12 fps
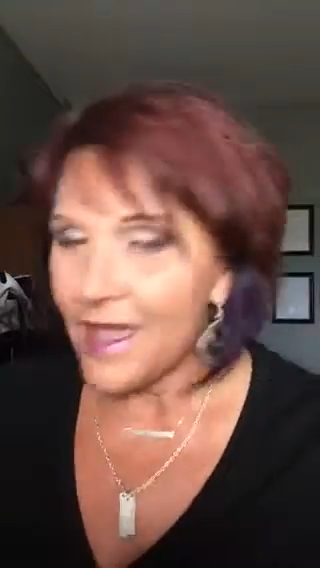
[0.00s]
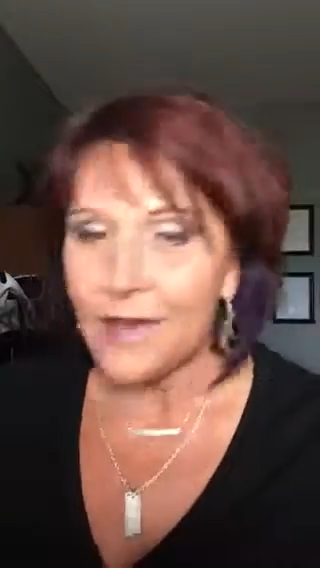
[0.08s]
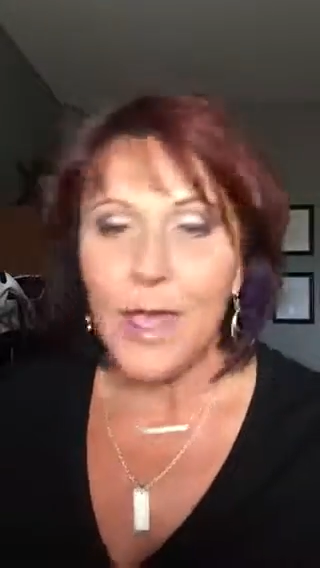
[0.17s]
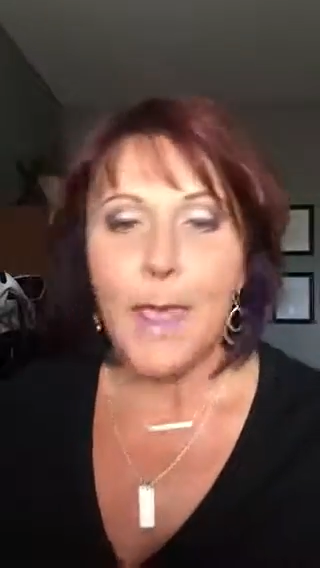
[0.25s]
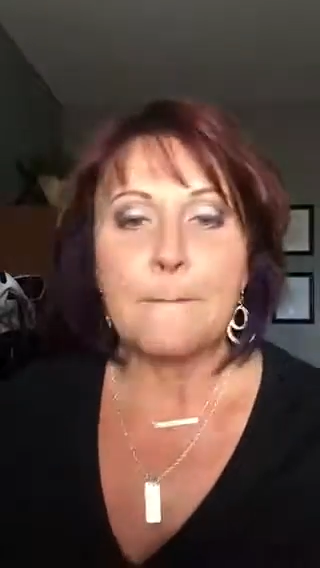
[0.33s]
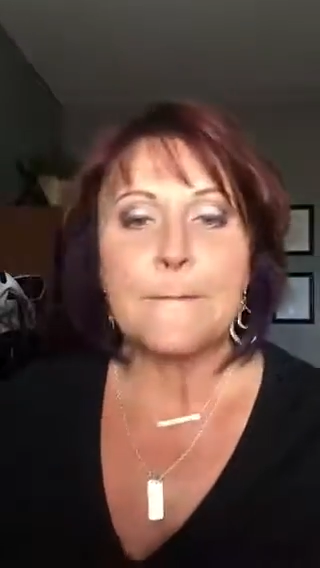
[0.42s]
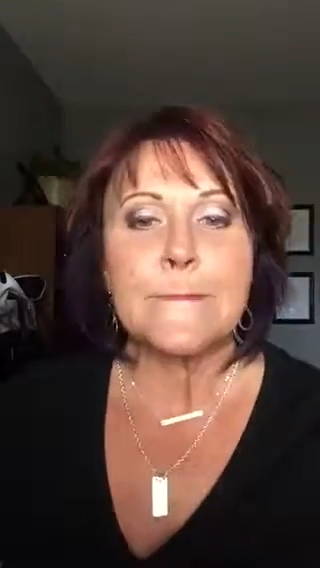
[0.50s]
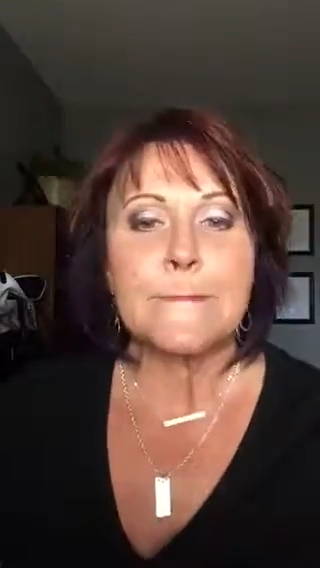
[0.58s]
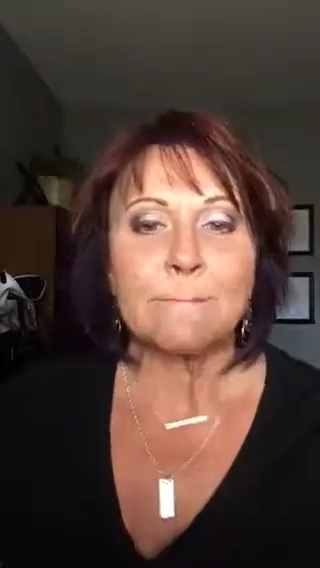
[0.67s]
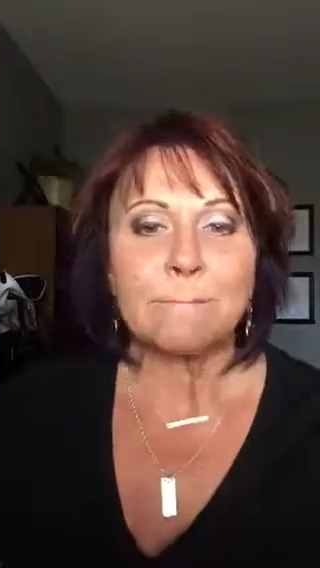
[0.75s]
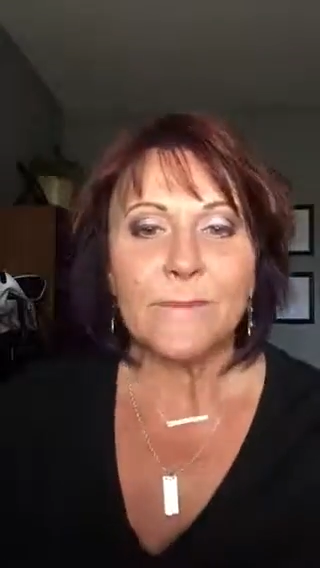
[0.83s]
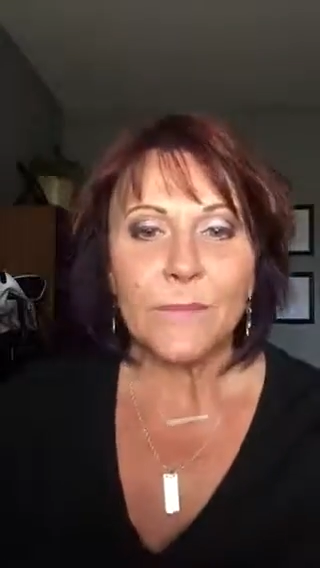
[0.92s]
Okay,
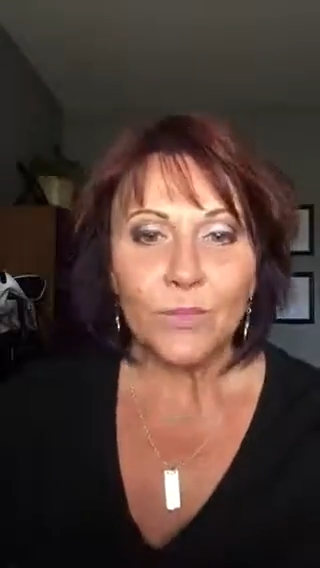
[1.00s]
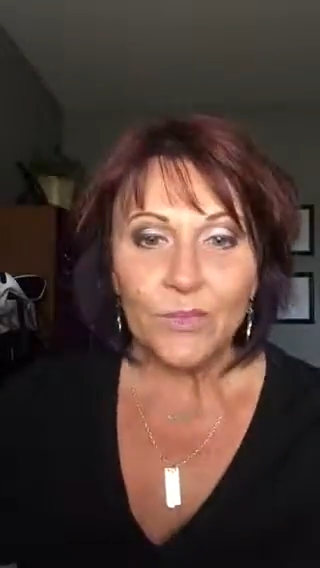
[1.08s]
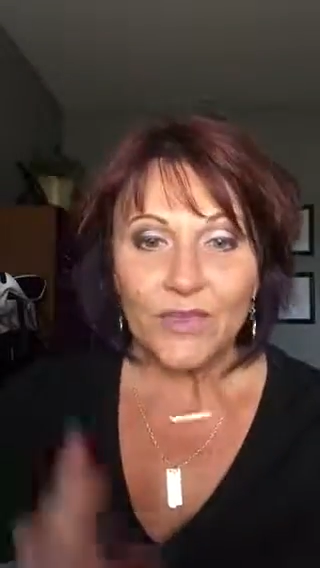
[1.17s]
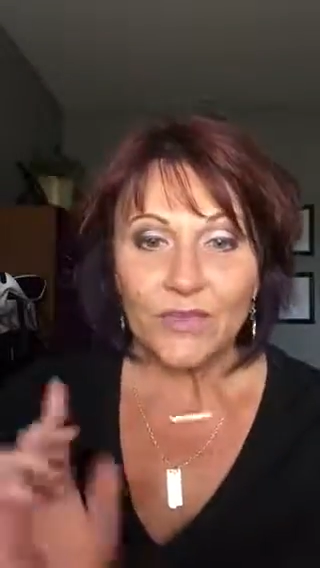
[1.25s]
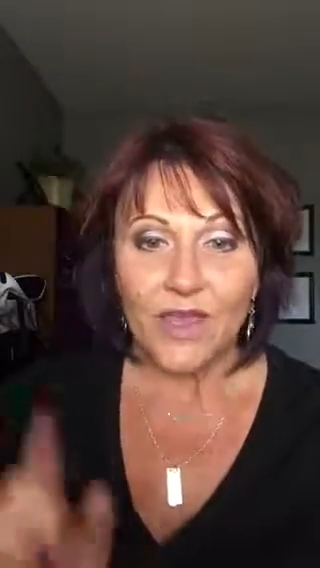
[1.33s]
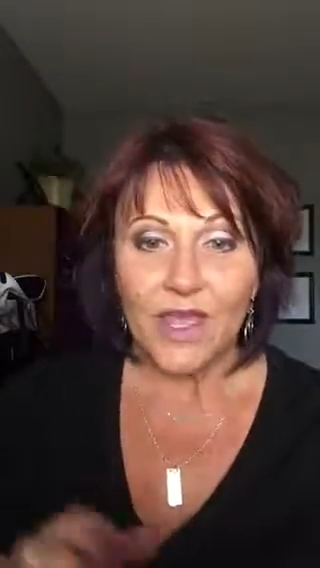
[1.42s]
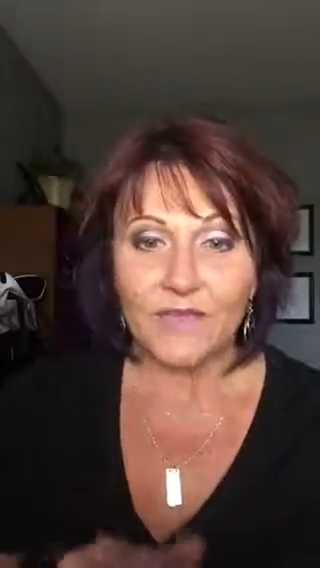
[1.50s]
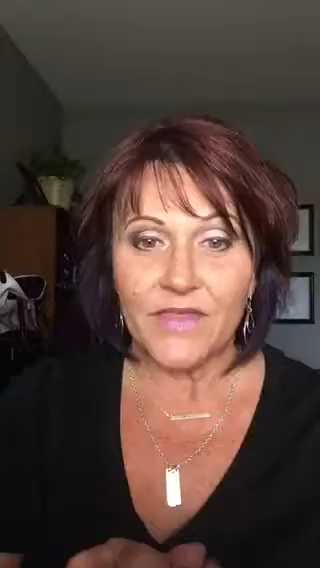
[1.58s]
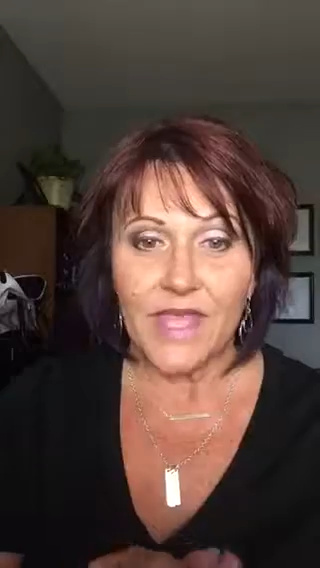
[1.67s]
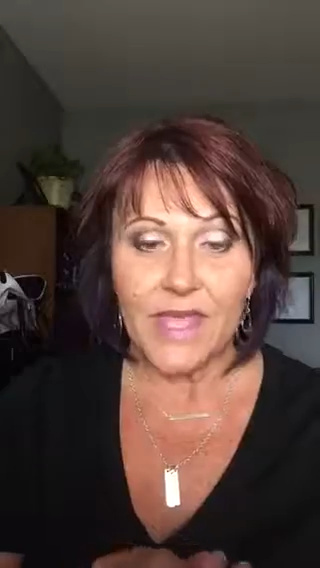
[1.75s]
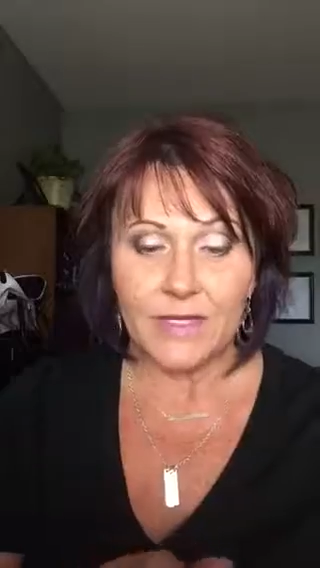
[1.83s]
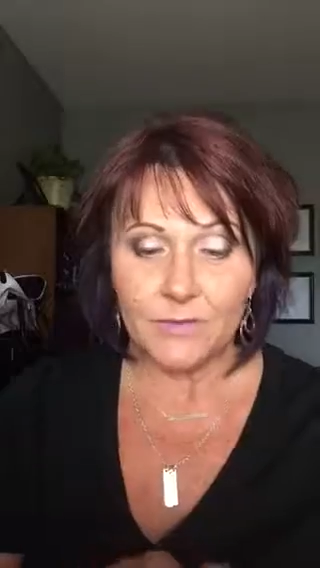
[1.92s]
so I have
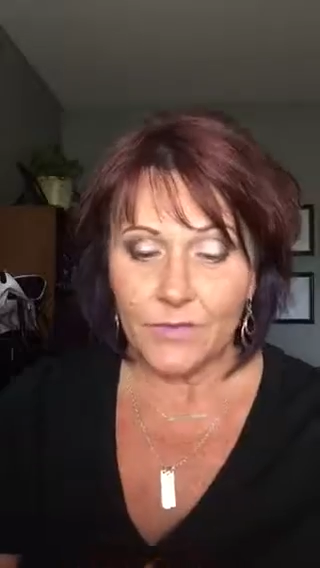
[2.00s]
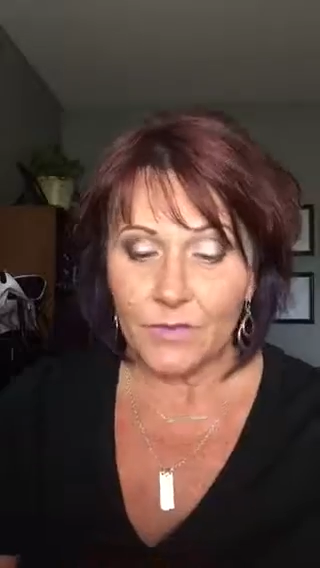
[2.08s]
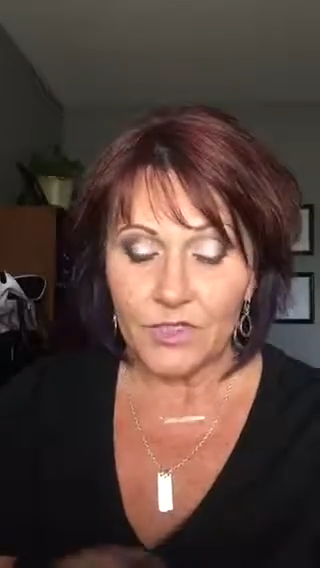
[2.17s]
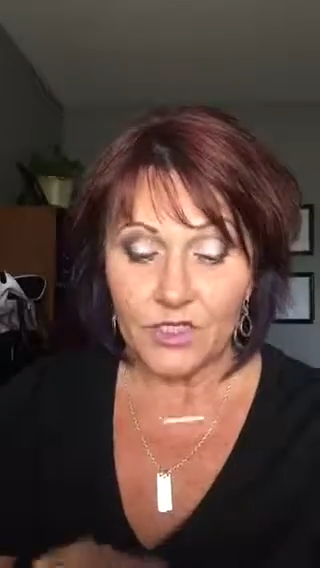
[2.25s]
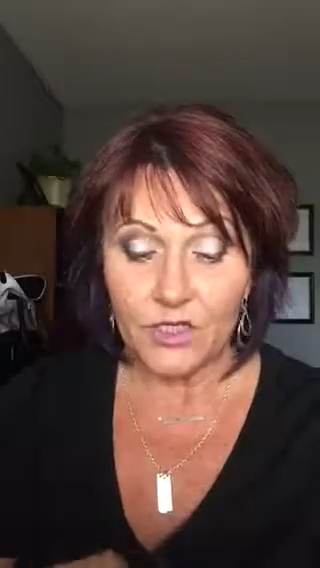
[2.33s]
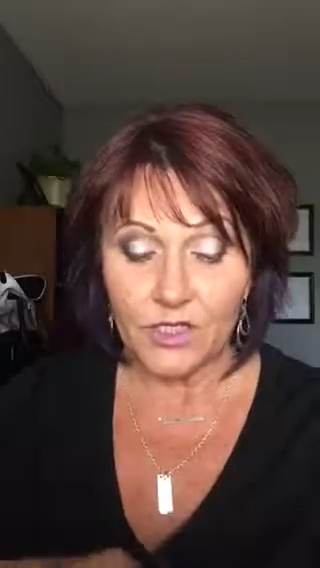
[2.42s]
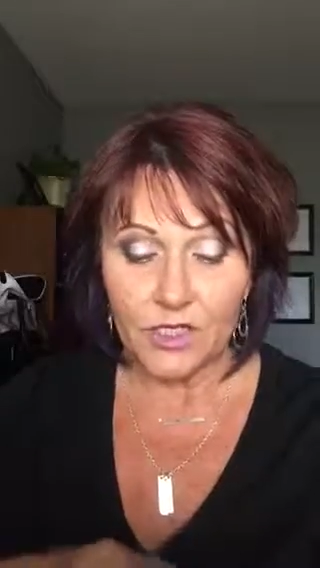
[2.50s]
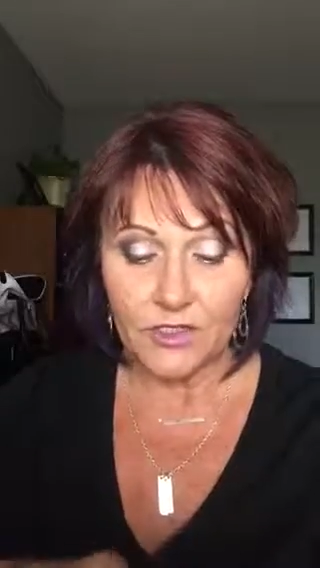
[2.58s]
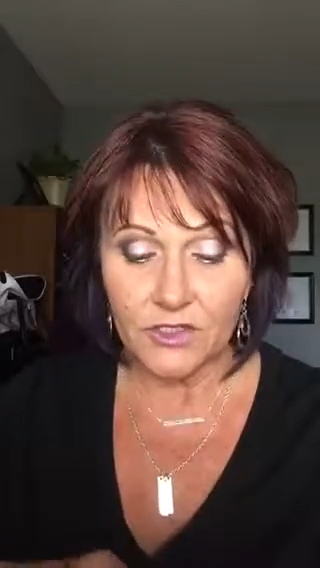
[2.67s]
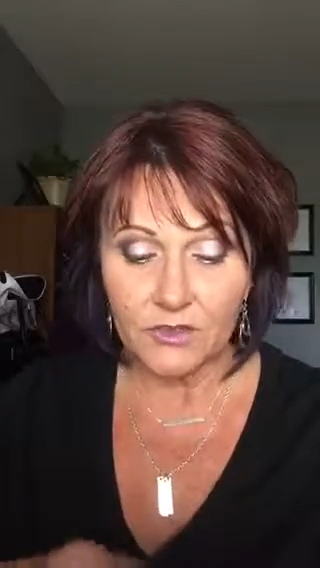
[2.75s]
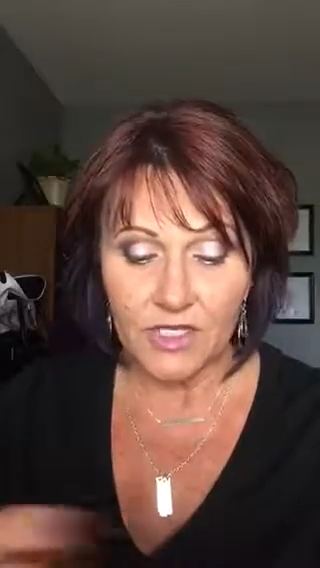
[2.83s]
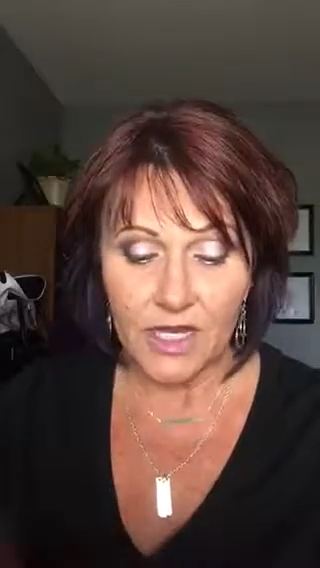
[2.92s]
that, but you can
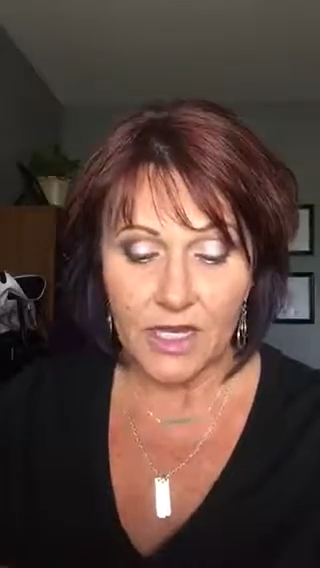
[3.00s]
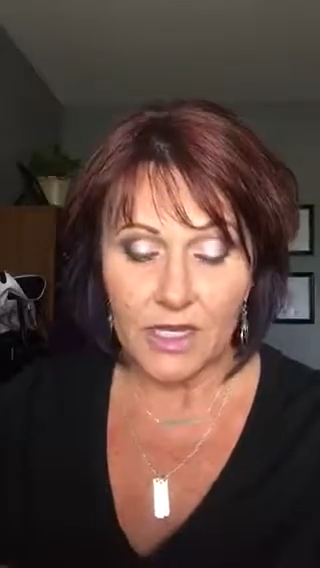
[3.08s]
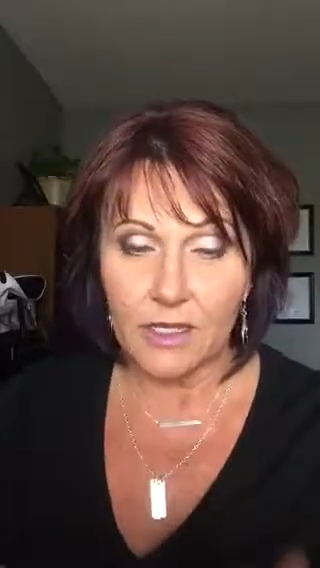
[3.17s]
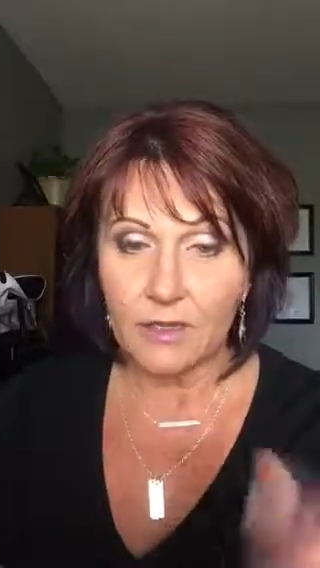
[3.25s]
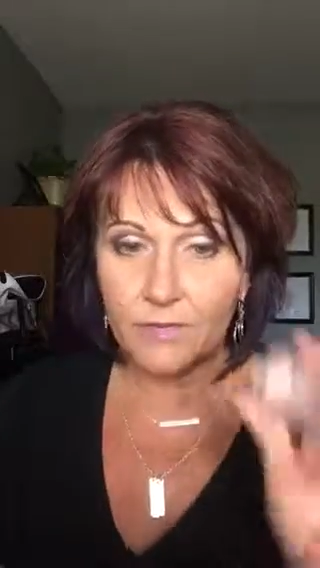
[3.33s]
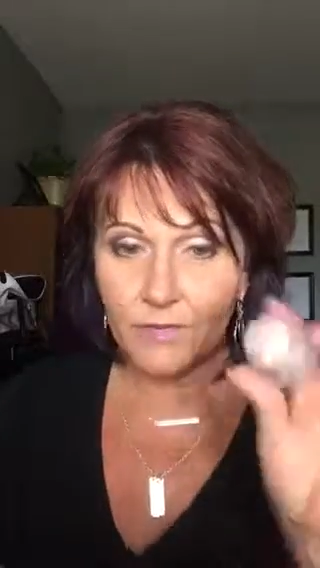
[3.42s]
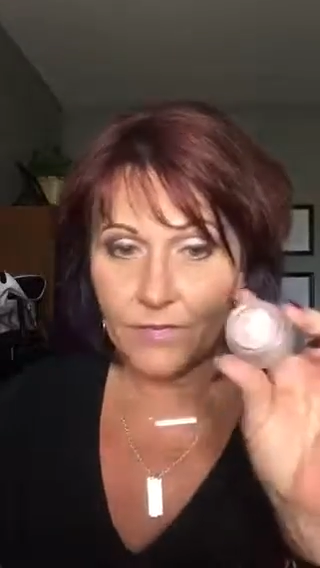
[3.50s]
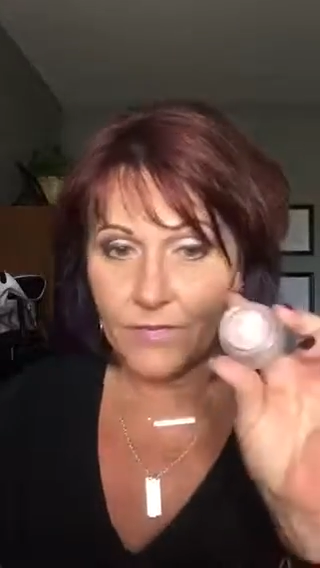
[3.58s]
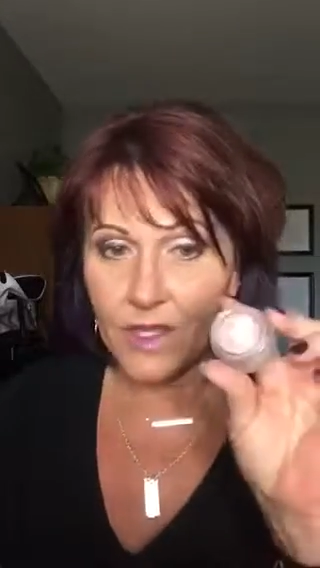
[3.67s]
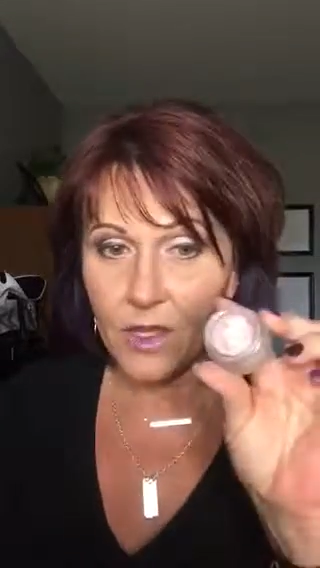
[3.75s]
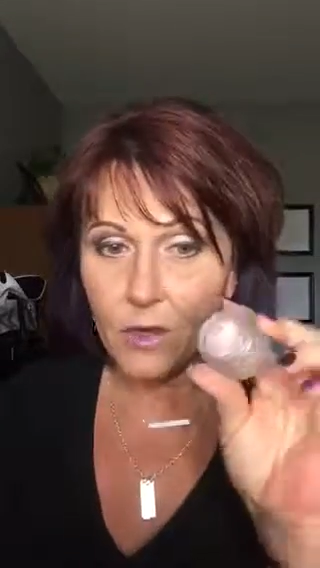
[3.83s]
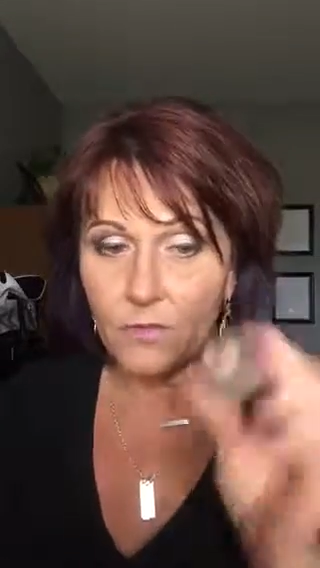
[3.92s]
also take
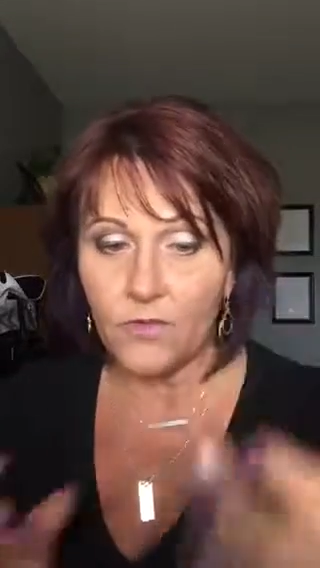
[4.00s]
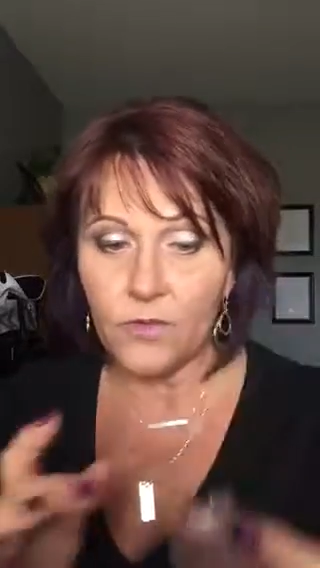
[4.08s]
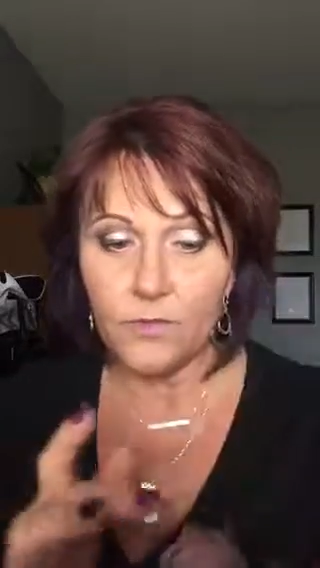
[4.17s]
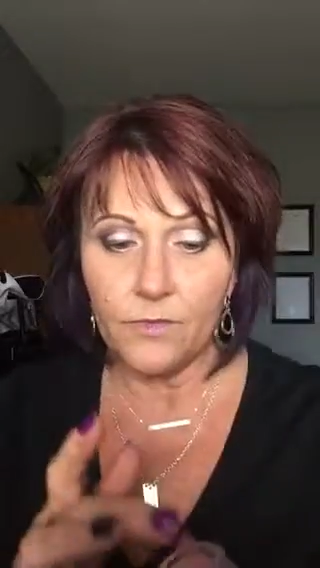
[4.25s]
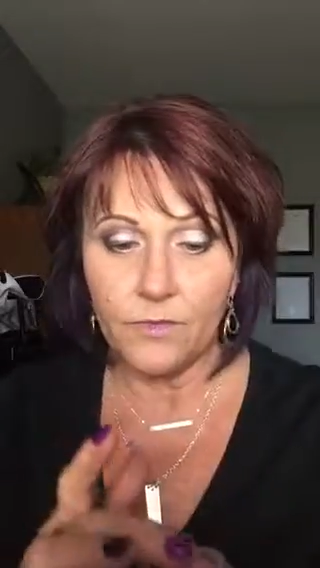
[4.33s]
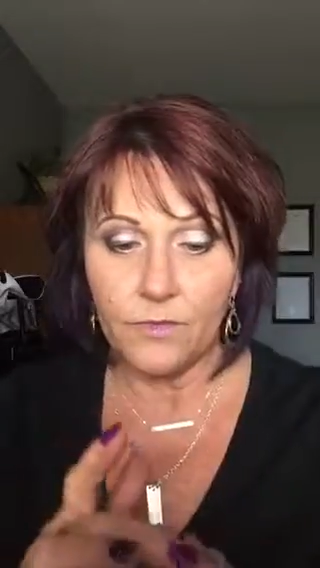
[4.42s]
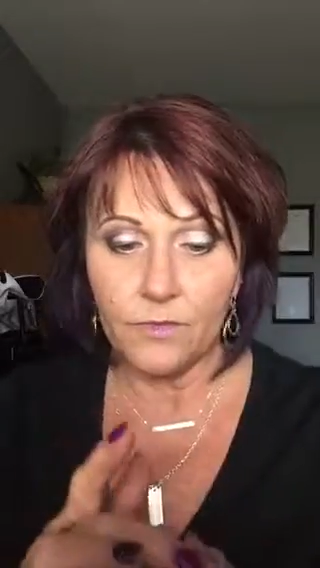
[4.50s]
the Hopeful